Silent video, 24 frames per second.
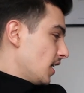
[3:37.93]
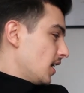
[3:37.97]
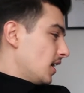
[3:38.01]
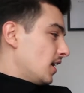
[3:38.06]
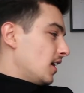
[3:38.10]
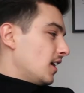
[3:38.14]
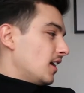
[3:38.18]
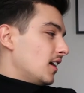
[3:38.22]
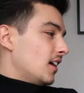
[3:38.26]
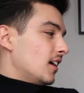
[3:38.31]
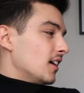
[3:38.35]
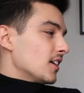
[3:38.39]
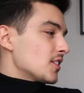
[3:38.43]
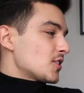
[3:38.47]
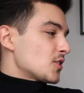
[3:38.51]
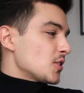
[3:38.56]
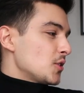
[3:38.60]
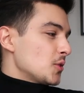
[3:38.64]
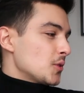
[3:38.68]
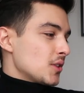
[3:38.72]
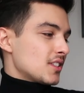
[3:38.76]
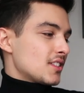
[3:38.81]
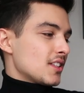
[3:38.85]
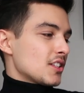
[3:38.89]
Uh,
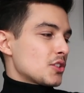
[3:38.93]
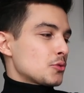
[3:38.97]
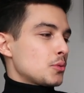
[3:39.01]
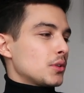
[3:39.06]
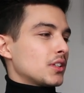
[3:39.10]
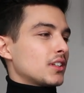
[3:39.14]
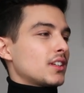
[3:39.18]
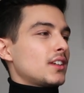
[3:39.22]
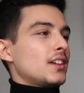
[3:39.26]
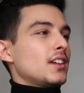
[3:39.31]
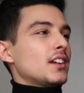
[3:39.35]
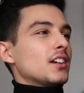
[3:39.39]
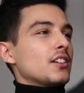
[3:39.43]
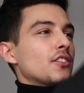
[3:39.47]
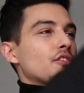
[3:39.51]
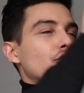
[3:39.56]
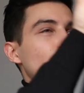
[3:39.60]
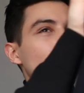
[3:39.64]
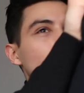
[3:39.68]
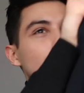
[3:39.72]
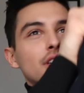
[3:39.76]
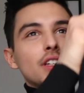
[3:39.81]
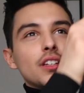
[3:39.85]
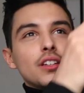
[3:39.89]
so it's this one here
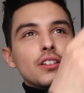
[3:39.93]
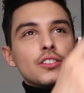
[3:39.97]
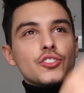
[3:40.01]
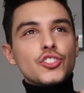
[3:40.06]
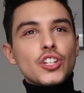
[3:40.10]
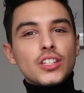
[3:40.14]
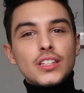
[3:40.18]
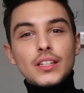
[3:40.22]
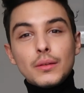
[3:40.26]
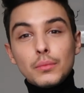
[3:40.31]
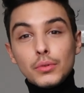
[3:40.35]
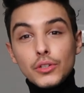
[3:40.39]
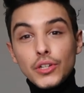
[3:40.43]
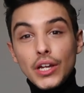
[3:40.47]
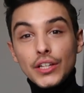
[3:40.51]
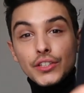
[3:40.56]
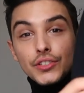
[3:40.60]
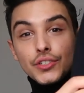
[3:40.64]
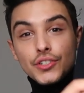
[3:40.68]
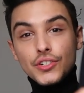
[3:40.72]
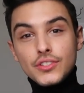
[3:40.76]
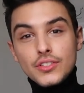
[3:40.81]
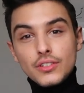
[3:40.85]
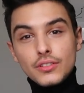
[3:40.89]
from the JW
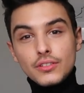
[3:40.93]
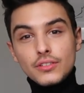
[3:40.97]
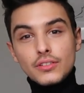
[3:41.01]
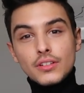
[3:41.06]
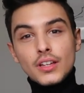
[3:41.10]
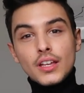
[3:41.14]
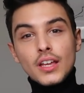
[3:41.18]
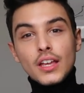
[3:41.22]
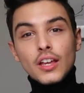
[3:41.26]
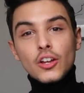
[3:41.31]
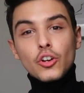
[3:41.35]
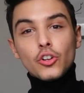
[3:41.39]
Anderson